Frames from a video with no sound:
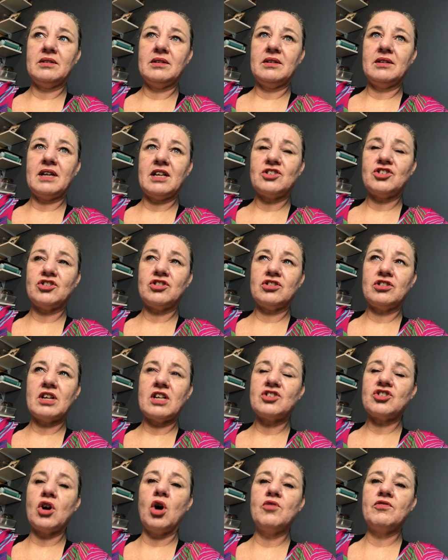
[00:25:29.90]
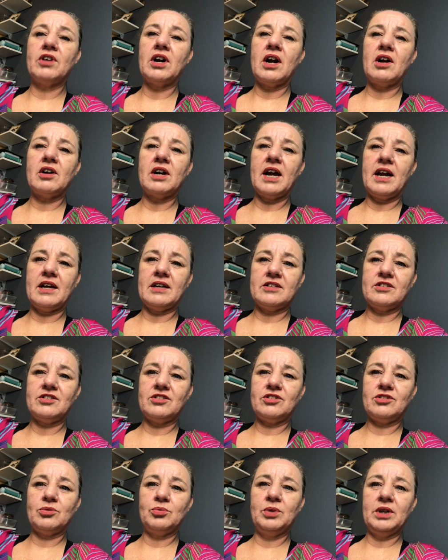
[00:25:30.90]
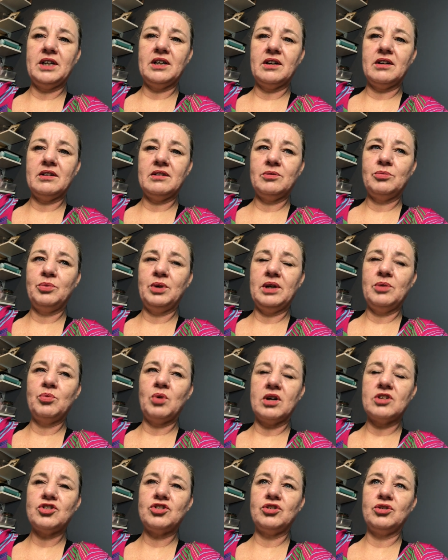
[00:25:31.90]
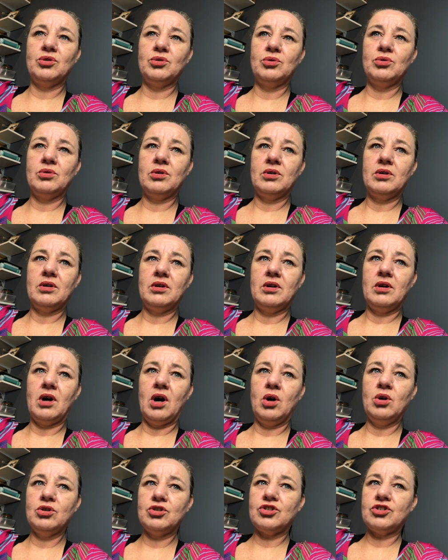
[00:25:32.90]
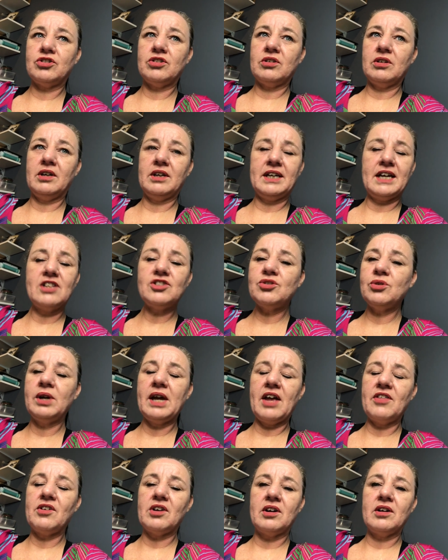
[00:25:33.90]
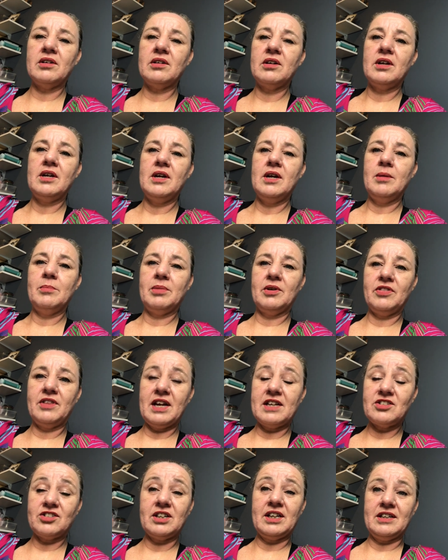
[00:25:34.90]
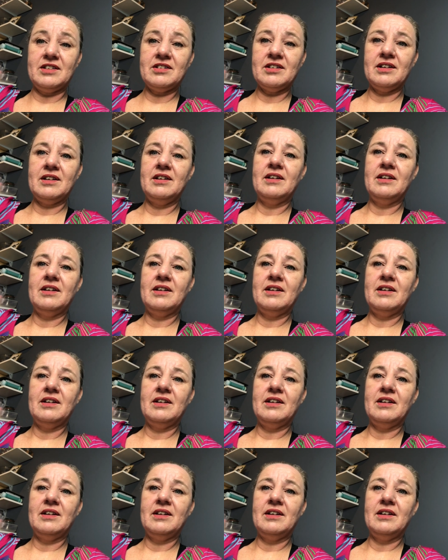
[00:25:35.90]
That's over our heads. We want to host a get-together, but that's it.